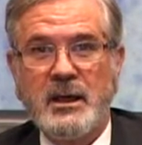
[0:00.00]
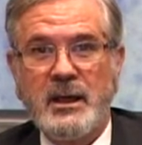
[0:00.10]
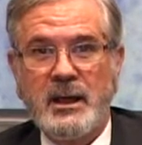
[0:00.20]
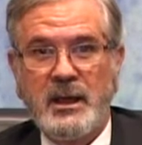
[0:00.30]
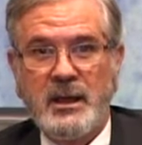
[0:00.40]

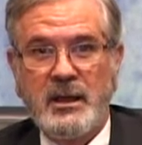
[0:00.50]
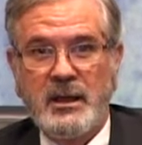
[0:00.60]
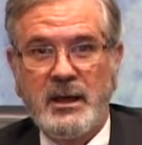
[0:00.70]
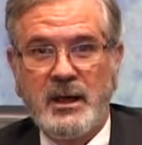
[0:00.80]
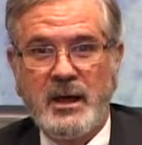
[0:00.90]

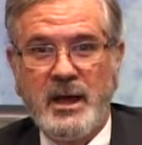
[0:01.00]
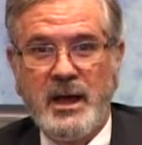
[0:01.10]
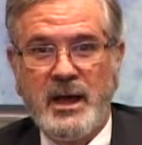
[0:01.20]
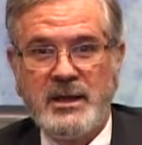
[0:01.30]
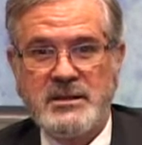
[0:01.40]
And
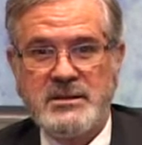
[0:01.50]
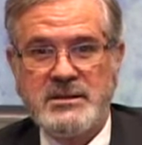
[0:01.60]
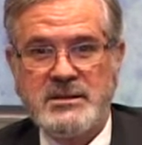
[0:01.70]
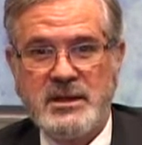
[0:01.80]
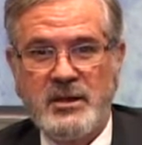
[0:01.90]
I hadn't
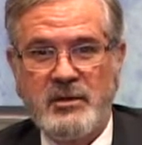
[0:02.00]
seen